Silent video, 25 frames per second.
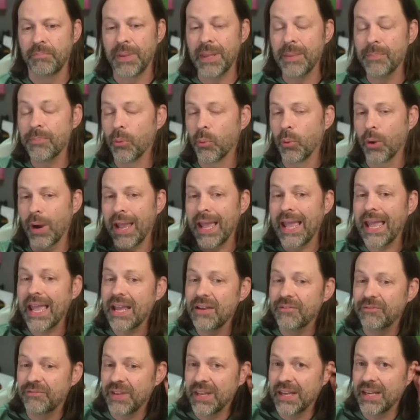People were
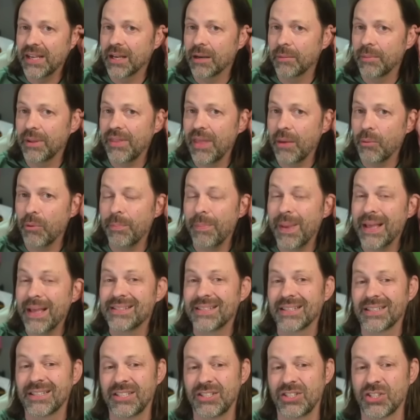hand feeding them and they would
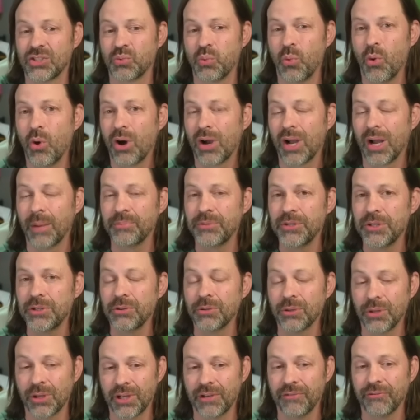basically just walk up to
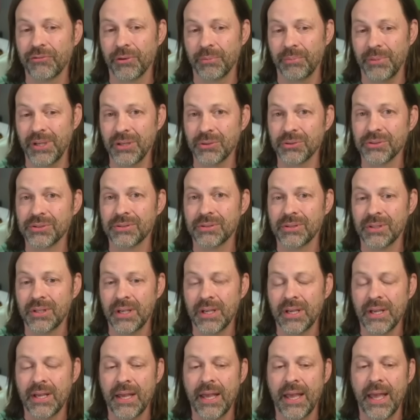you looking for meals.
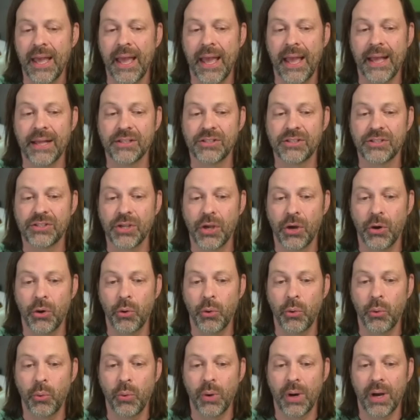And
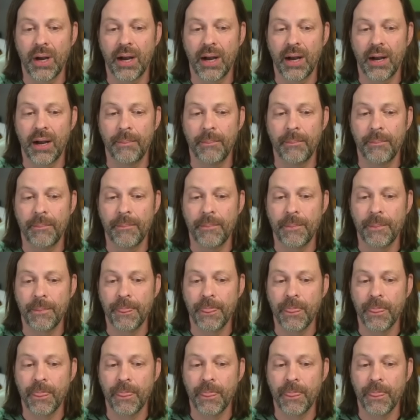so, um,